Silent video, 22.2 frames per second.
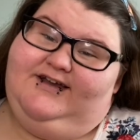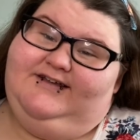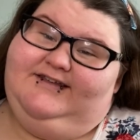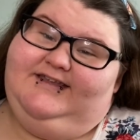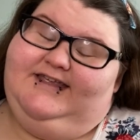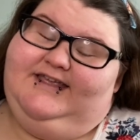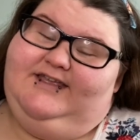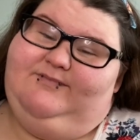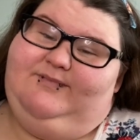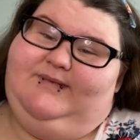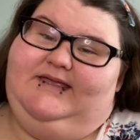
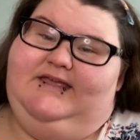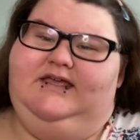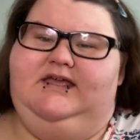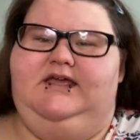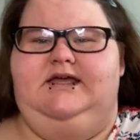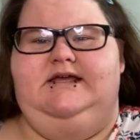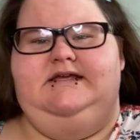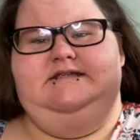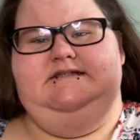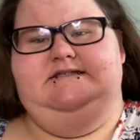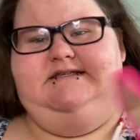DB.
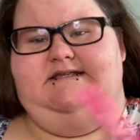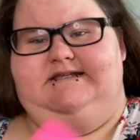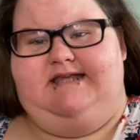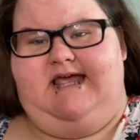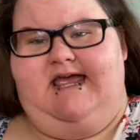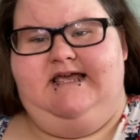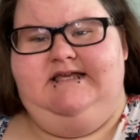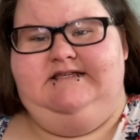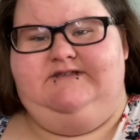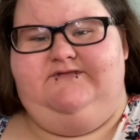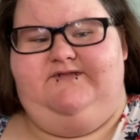In
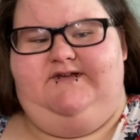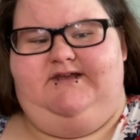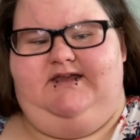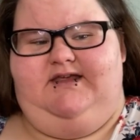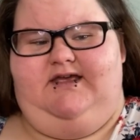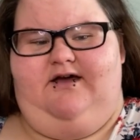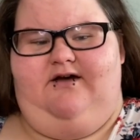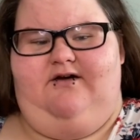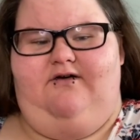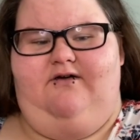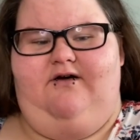today's
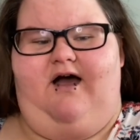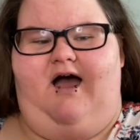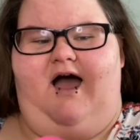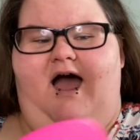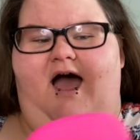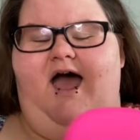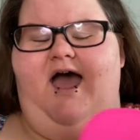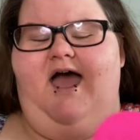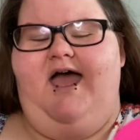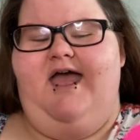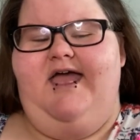video,
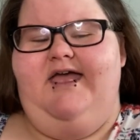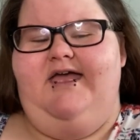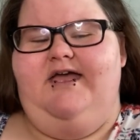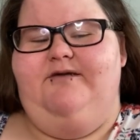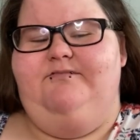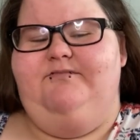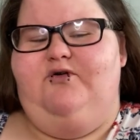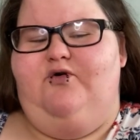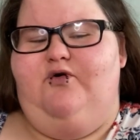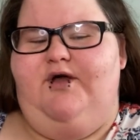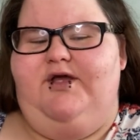I
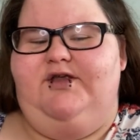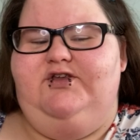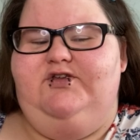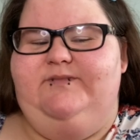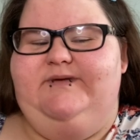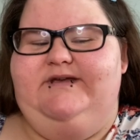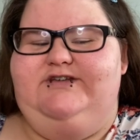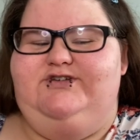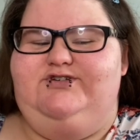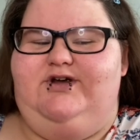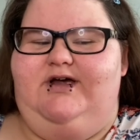am going to
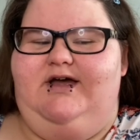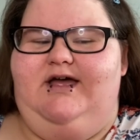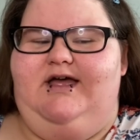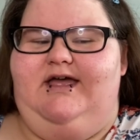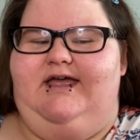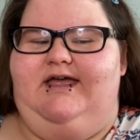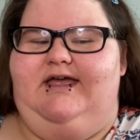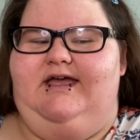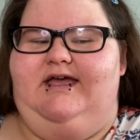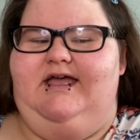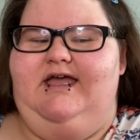be
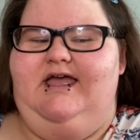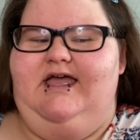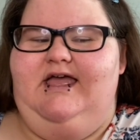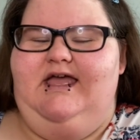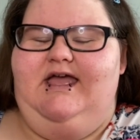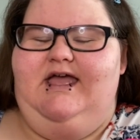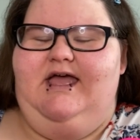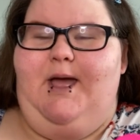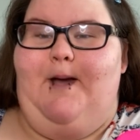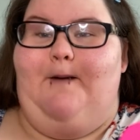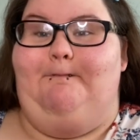trying
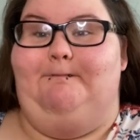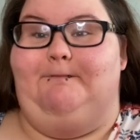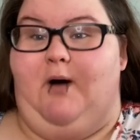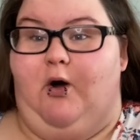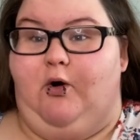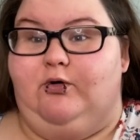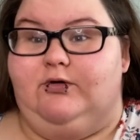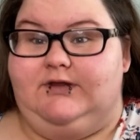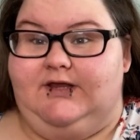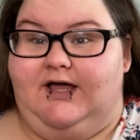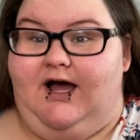
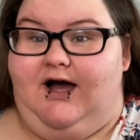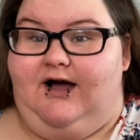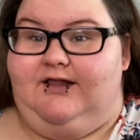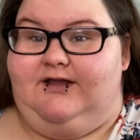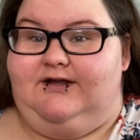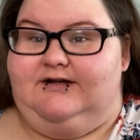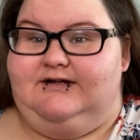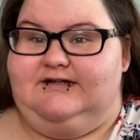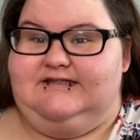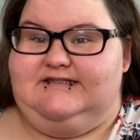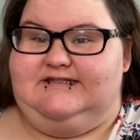bold
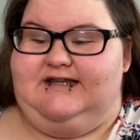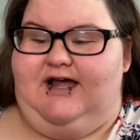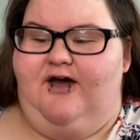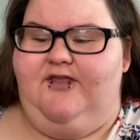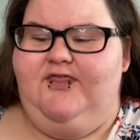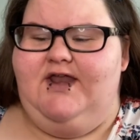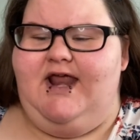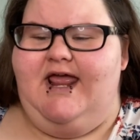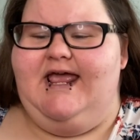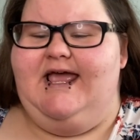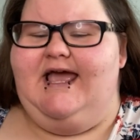colors. Now
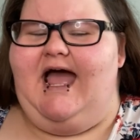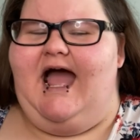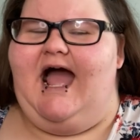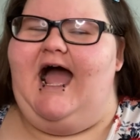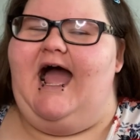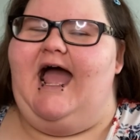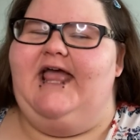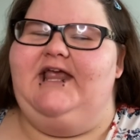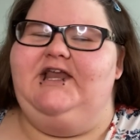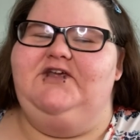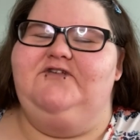that I
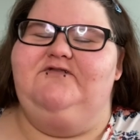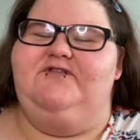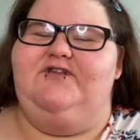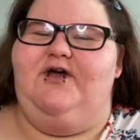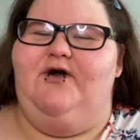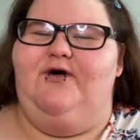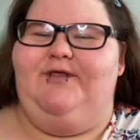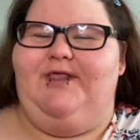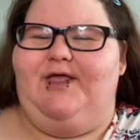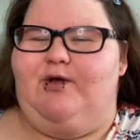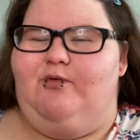kind of
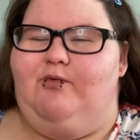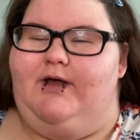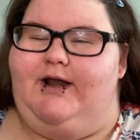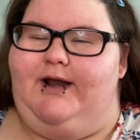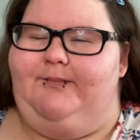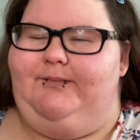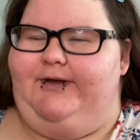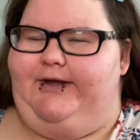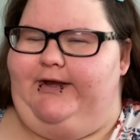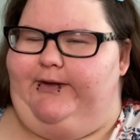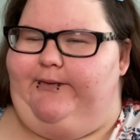know like what
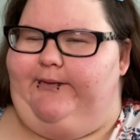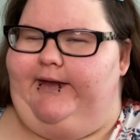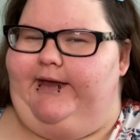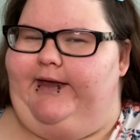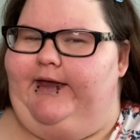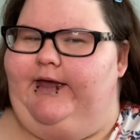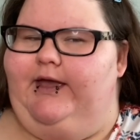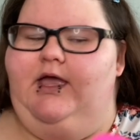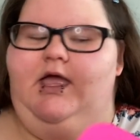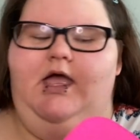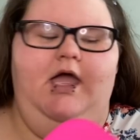I'm
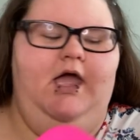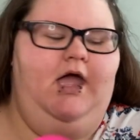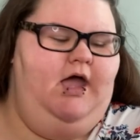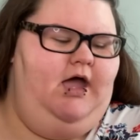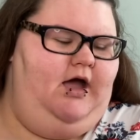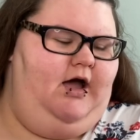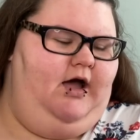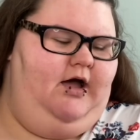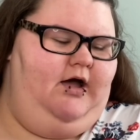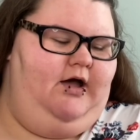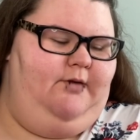doing,
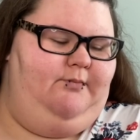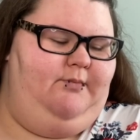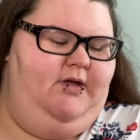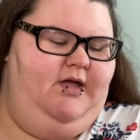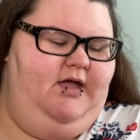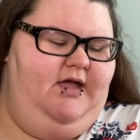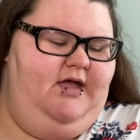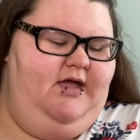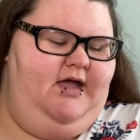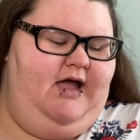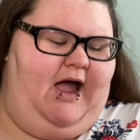um,
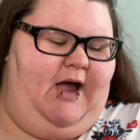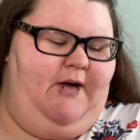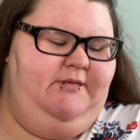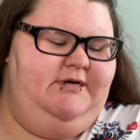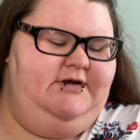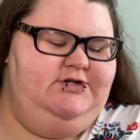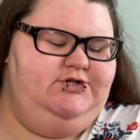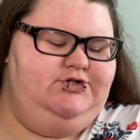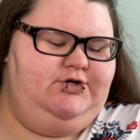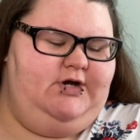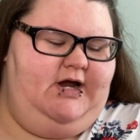I
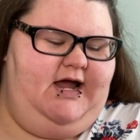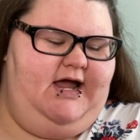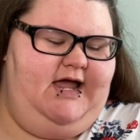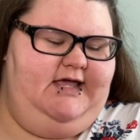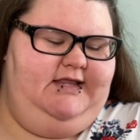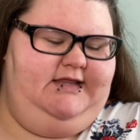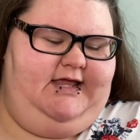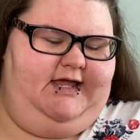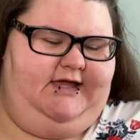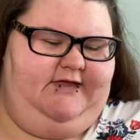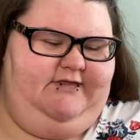want to try
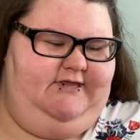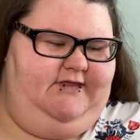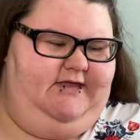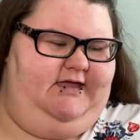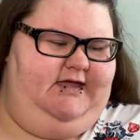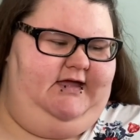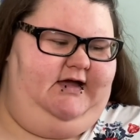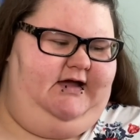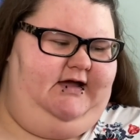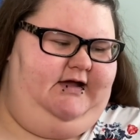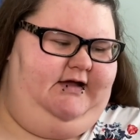like
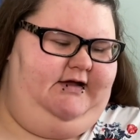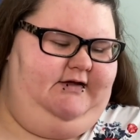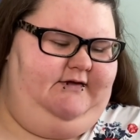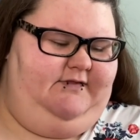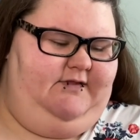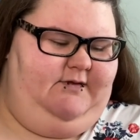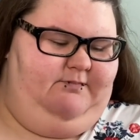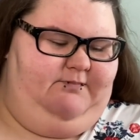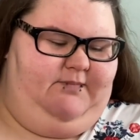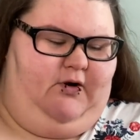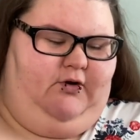the uh,
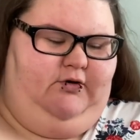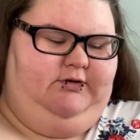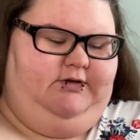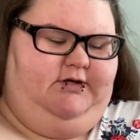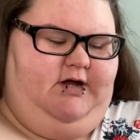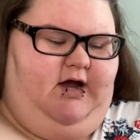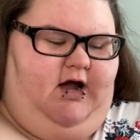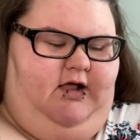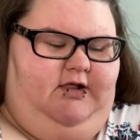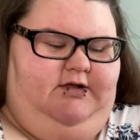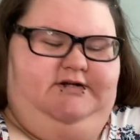the bold
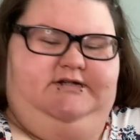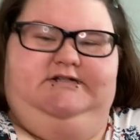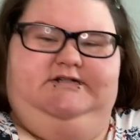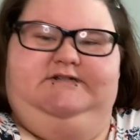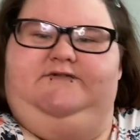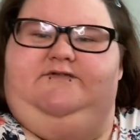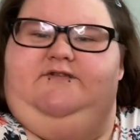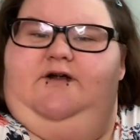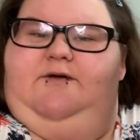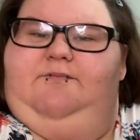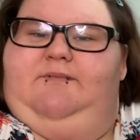colors
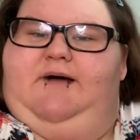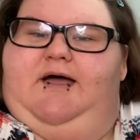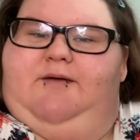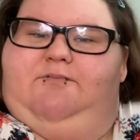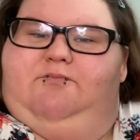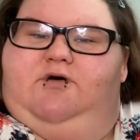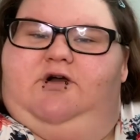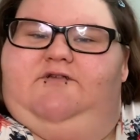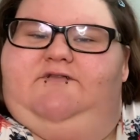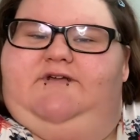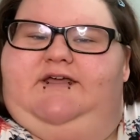from my
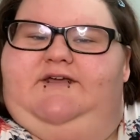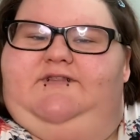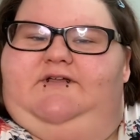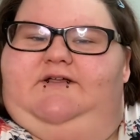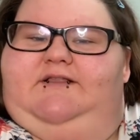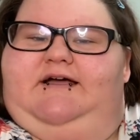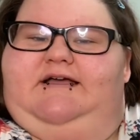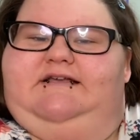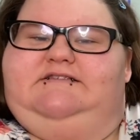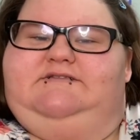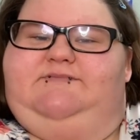Morphe Hit the
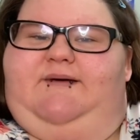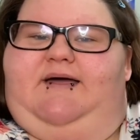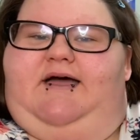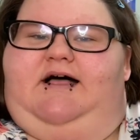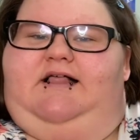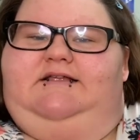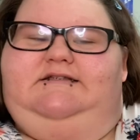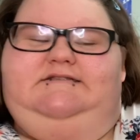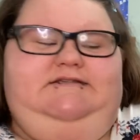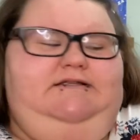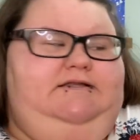Lights
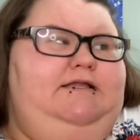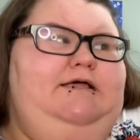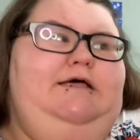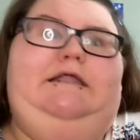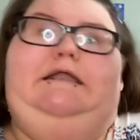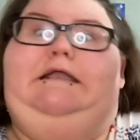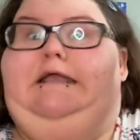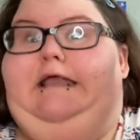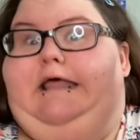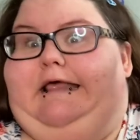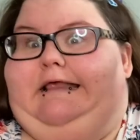palette. It's a little
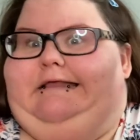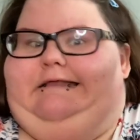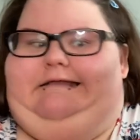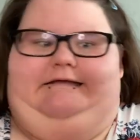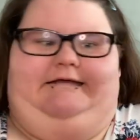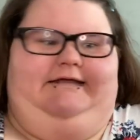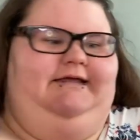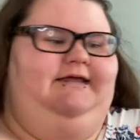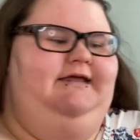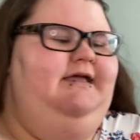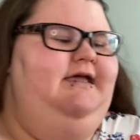
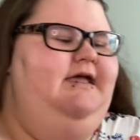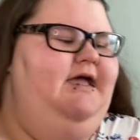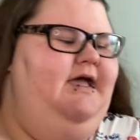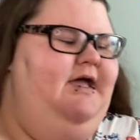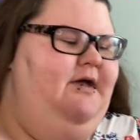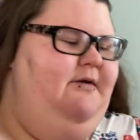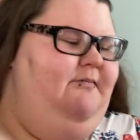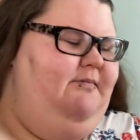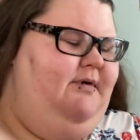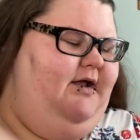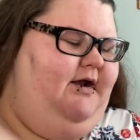dusty,
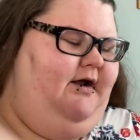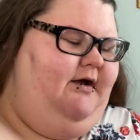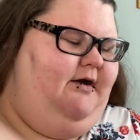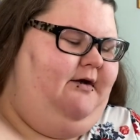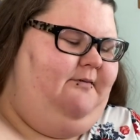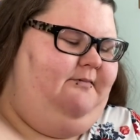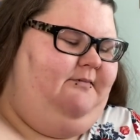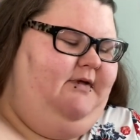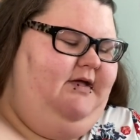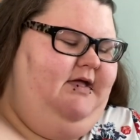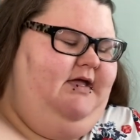but um,